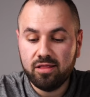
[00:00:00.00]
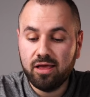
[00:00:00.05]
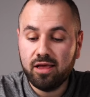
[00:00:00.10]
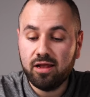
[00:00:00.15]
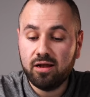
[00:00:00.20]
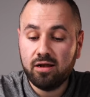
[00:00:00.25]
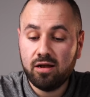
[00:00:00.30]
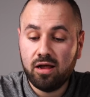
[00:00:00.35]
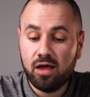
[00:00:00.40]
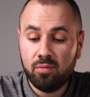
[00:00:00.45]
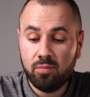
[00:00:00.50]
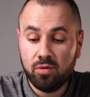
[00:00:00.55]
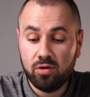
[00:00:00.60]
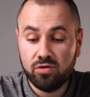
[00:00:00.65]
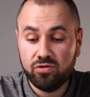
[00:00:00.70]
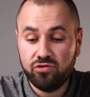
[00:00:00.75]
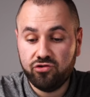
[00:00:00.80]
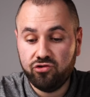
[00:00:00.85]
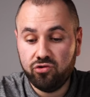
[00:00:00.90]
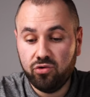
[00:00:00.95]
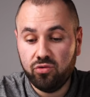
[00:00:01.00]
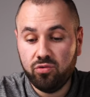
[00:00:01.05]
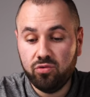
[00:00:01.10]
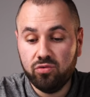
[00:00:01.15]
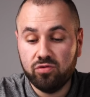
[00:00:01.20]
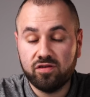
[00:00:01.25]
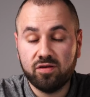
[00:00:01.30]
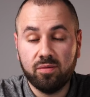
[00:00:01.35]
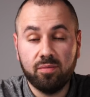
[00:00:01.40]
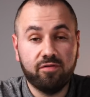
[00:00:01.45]
Then I'm going to show
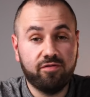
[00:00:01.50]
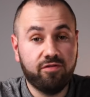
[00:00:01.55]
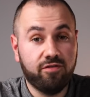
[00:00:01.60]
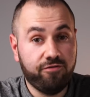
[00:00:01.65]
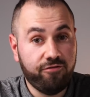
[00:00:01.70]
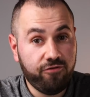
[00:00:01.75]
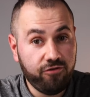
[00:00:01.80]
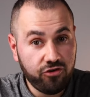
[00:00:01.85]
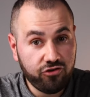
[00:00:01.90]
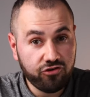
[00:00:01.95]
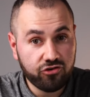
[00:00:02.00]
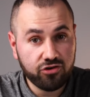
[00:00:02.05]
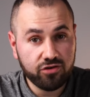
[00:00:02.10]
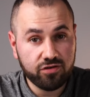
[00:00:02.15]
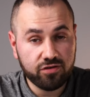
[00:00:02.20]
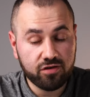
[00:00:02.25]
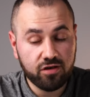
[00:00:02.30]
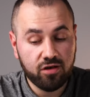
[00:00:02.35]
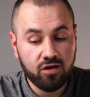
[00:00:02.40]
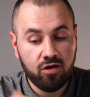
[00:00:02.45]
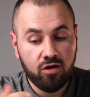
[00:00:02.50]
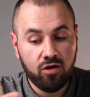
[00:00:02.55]
you some of the features